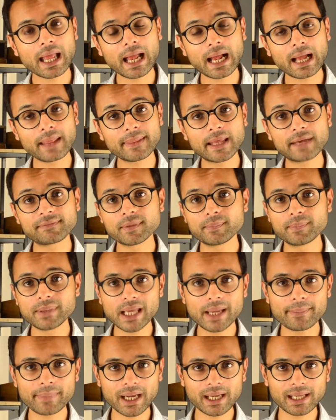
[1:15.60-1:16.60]
and they have a
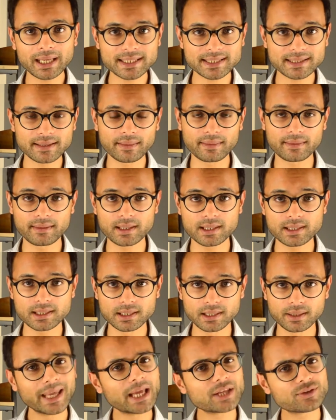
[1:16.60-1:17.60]
BMI less than 30.
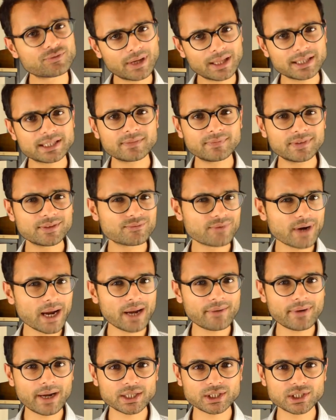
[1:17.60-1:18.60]
It's relatively
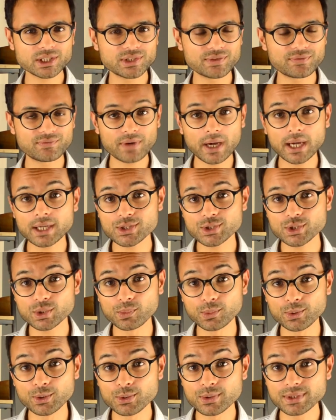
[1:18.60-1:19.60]
rare actually to find
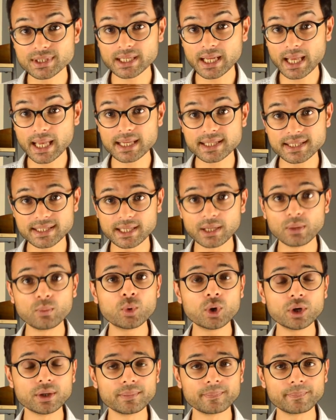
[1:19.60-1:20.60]
someone who is an ASA
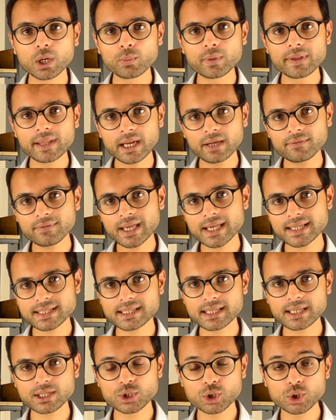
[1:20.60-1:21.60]
1. We then have
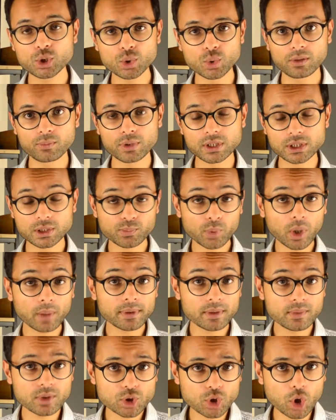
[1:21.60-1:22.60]
ASA 2, which is probably
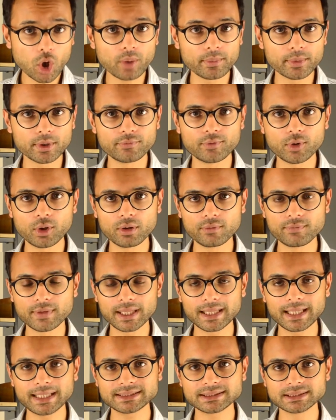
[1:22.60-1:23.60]
the most common of all of the
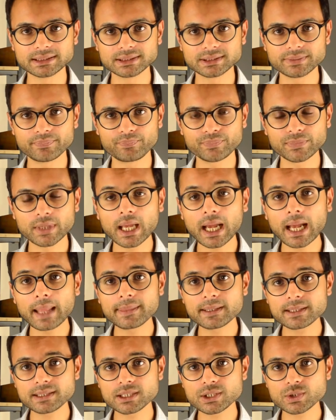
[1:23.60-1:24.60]
classes. And
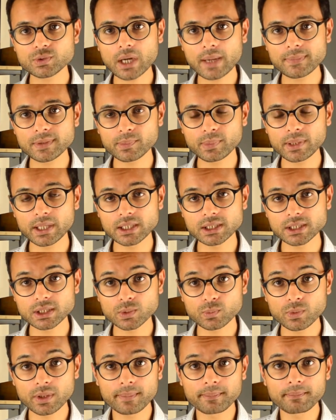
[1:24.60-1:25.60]
this describes a
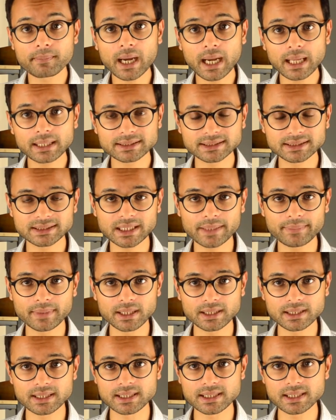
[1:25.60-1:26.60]
patient with mild
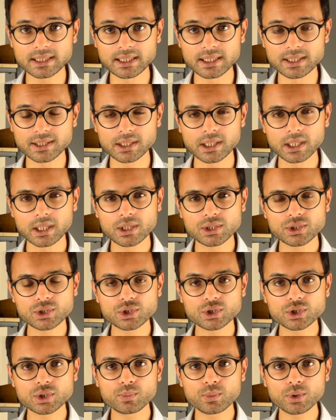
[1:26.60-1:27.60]
systemic disease, so
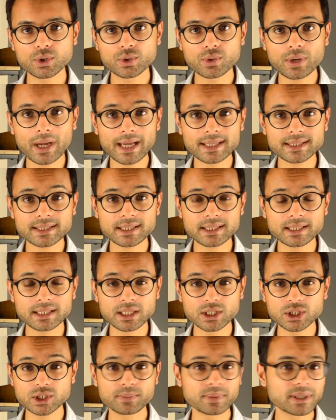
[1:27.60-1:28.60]
someone who has a
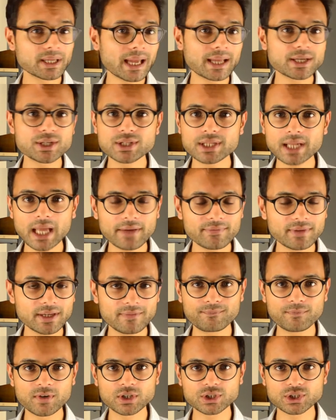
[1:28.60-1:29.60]
condition but it doesn't have any
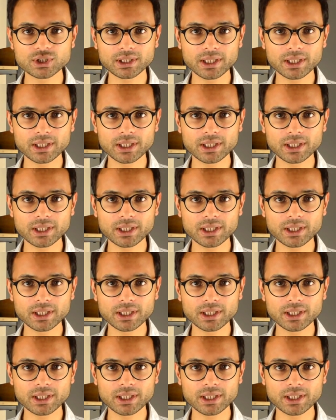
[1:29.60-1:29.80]
functional